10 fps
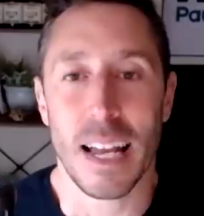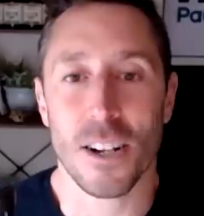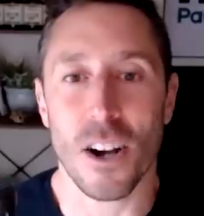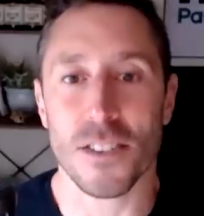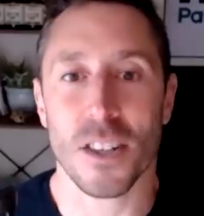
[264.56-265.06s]

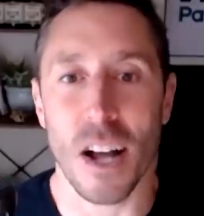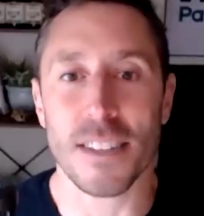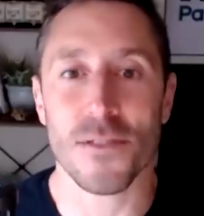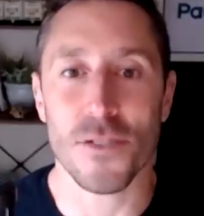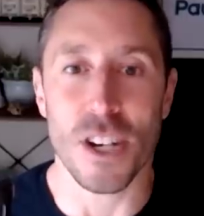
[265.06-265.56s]
causing
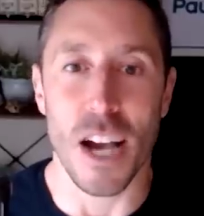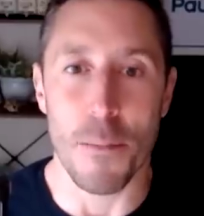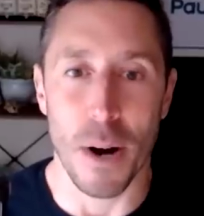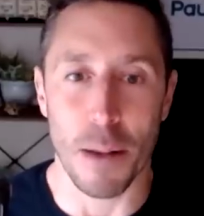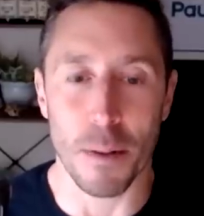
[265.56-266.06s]
lots of GI
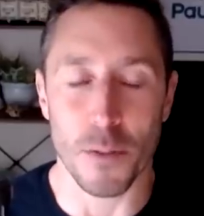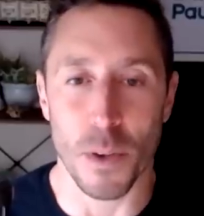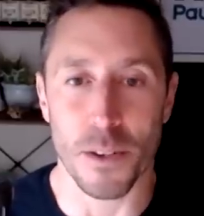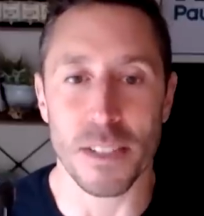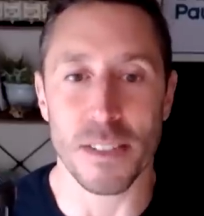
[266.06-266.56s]
problems,
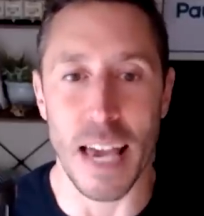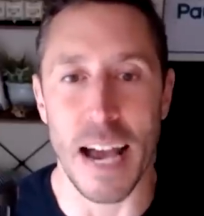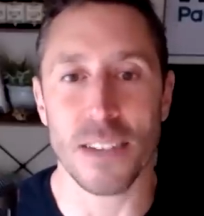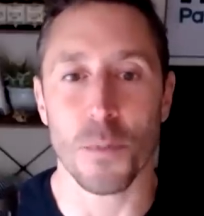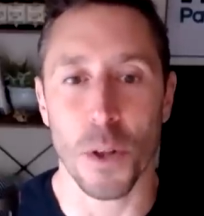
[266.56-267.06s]
whether it's
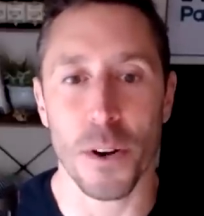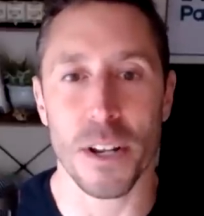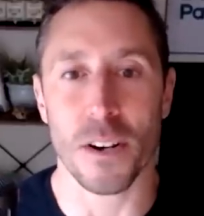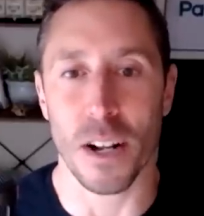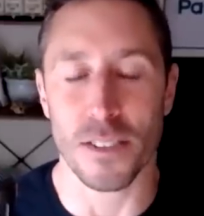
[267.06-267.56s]
gas or
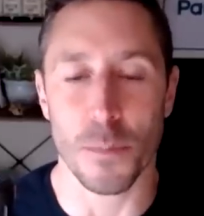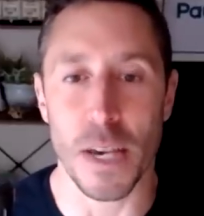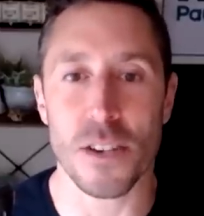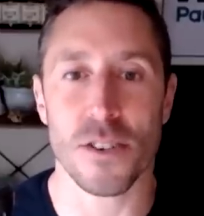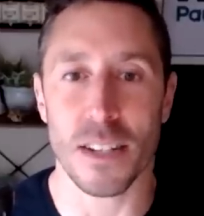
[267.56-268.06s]
bloating or
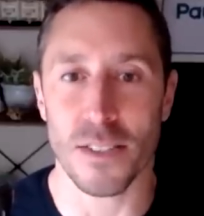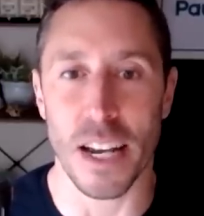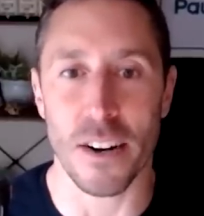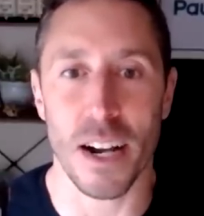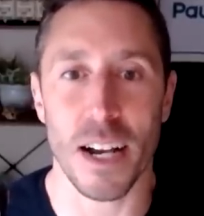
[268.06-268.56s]
constipation, et
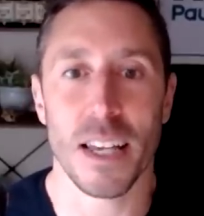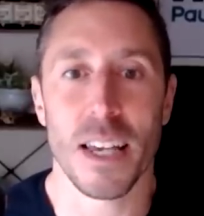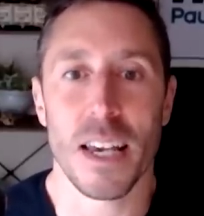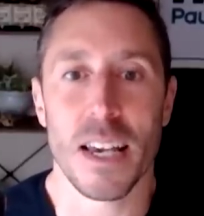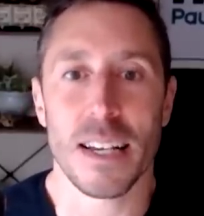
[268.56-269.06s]
cetera.
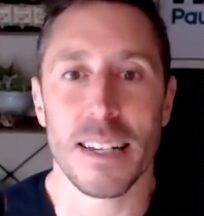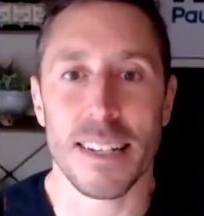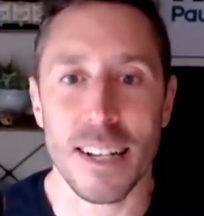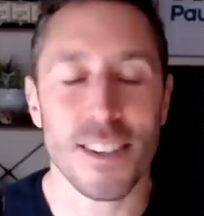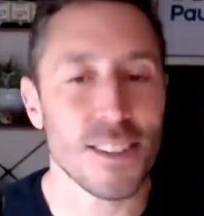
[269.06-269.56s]

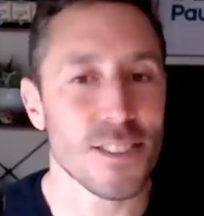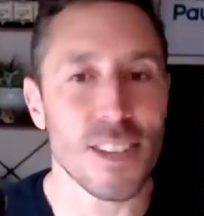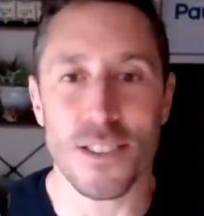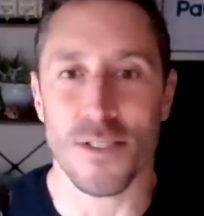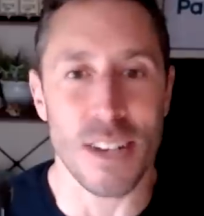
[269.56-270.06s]
Nuts and
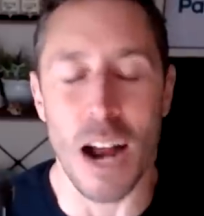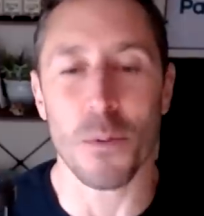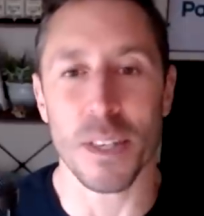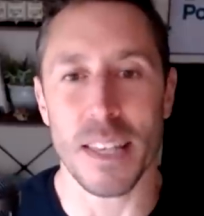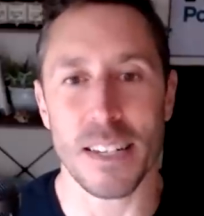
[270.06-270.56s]
seeds are not
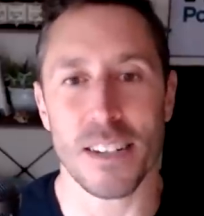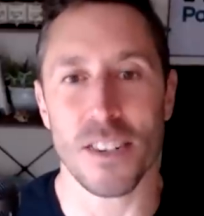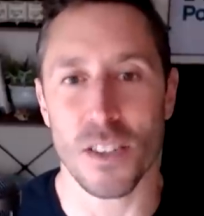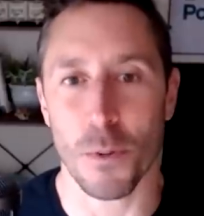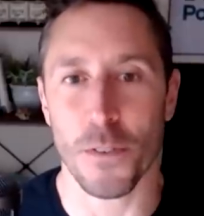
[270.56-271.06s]
really that
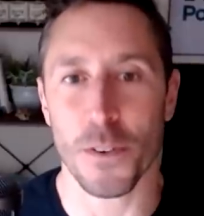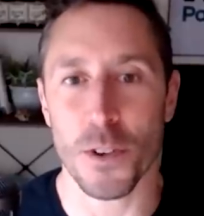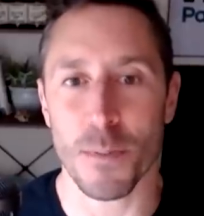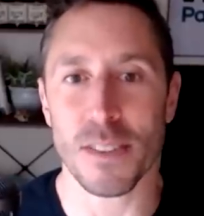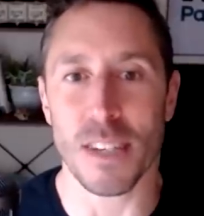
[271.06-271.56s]
digestible for
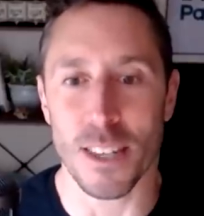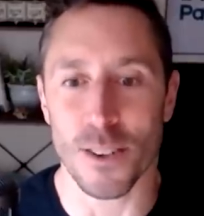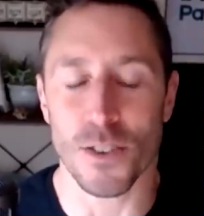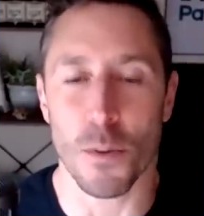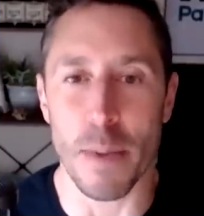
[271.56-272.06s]
humans
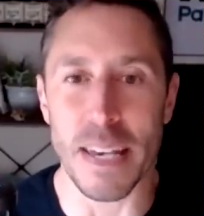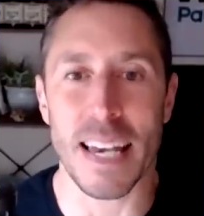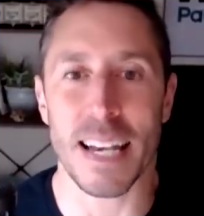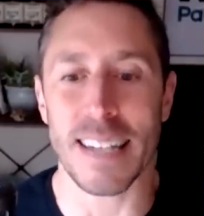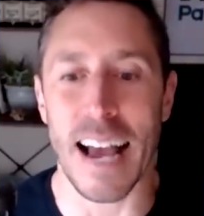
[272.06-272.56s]
either. So
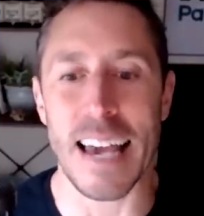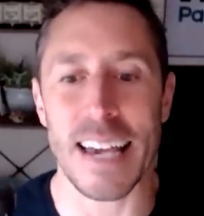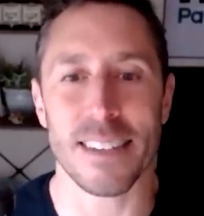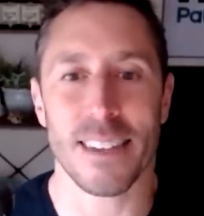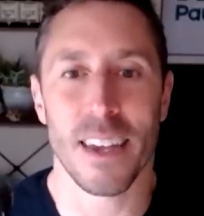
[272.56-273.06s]
making a
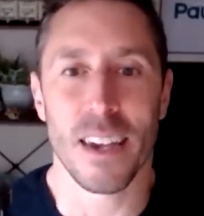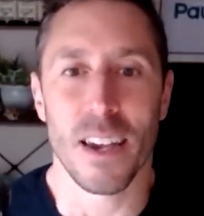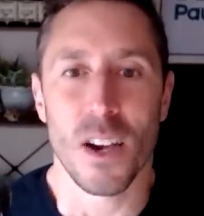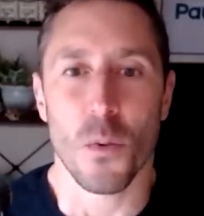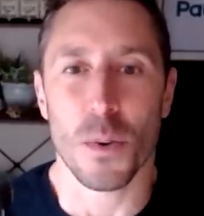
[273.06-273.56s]
diet
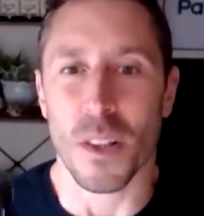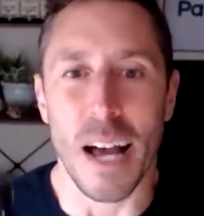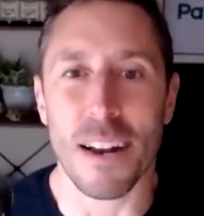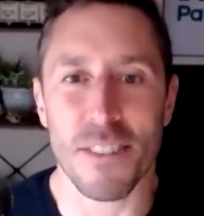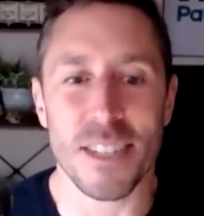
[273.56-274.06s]
with a
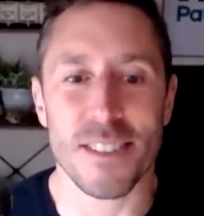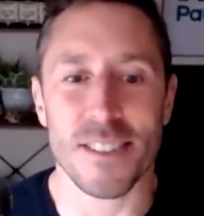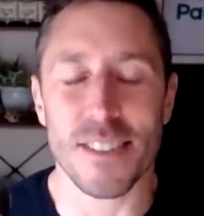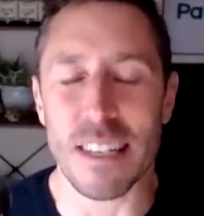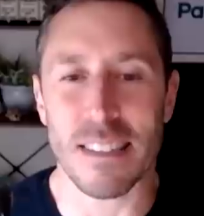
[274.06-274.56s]
lot of nuts and
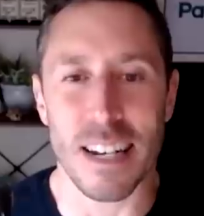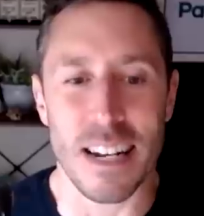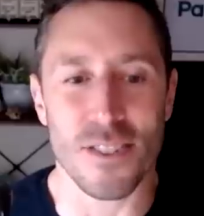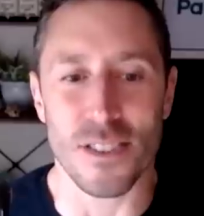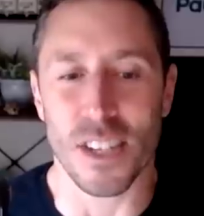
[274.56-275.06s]
seeds in it
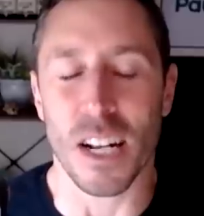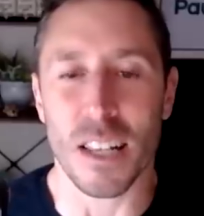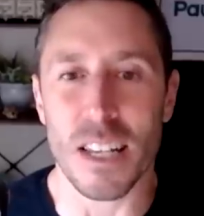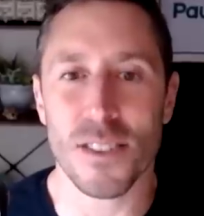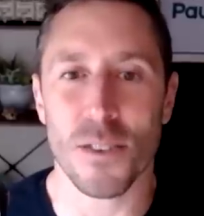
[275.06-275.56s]
is just going to
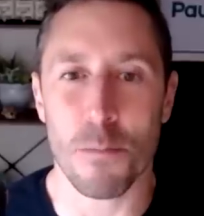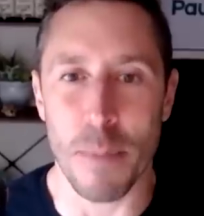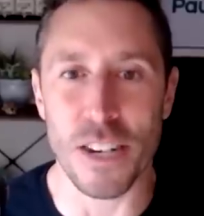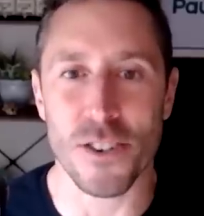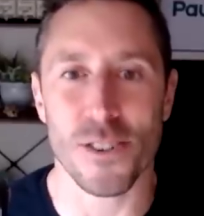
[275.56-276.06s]
lead to
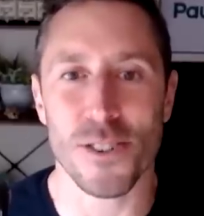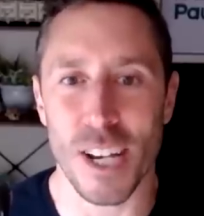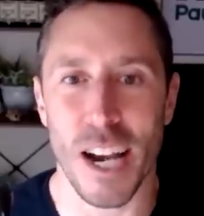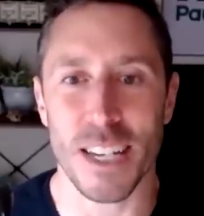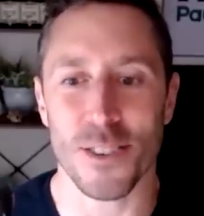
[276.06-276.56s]
major GI
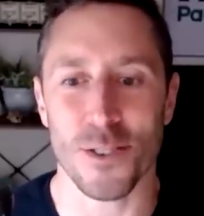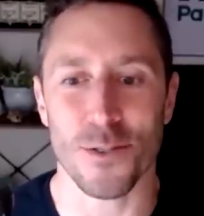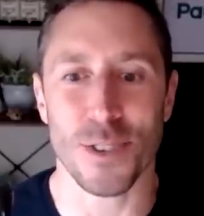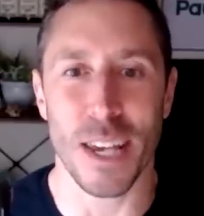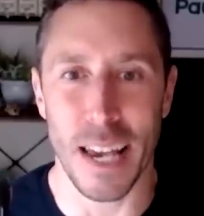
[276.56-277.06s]

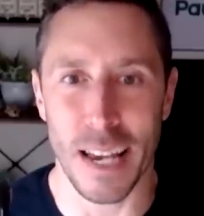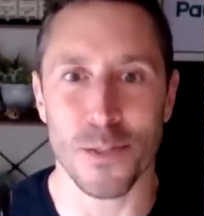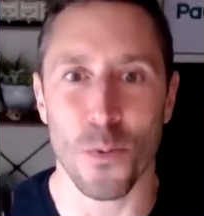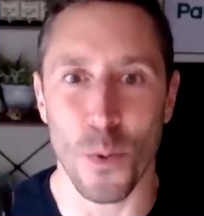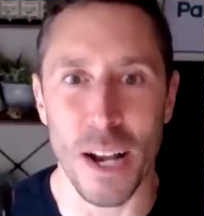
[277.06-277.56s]
issues
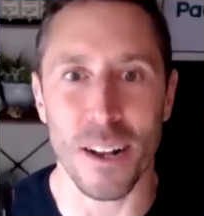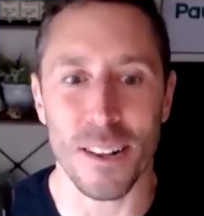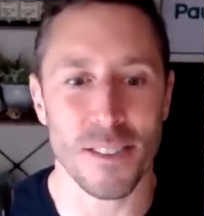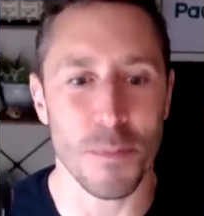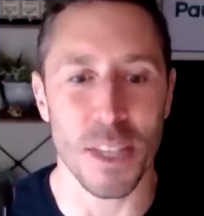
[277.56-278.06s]
as well,
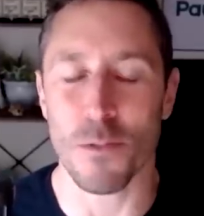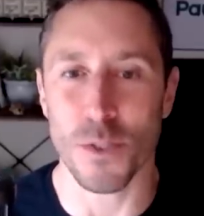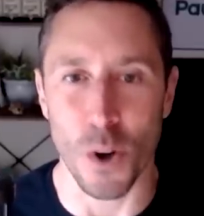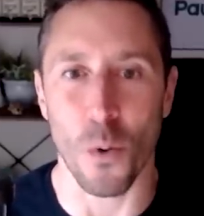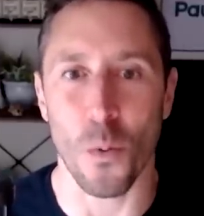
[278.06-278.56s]
something you
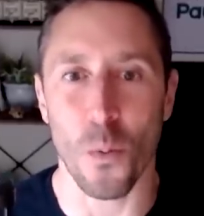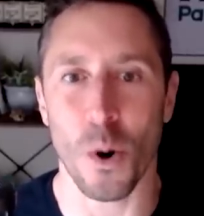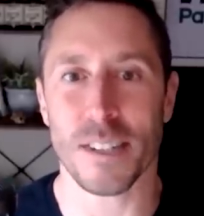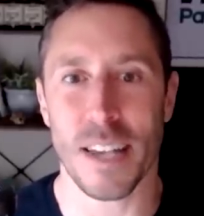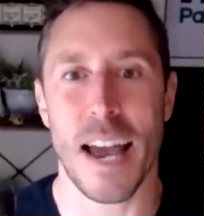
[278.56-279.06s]
don't
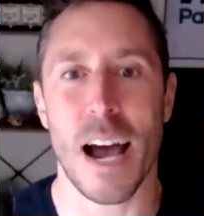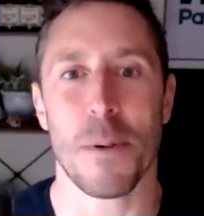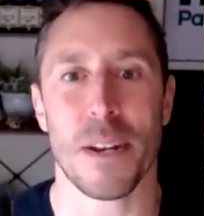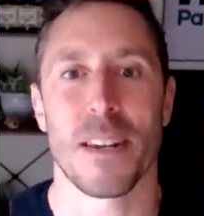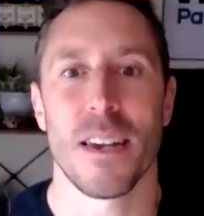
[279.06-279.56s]
want to happen.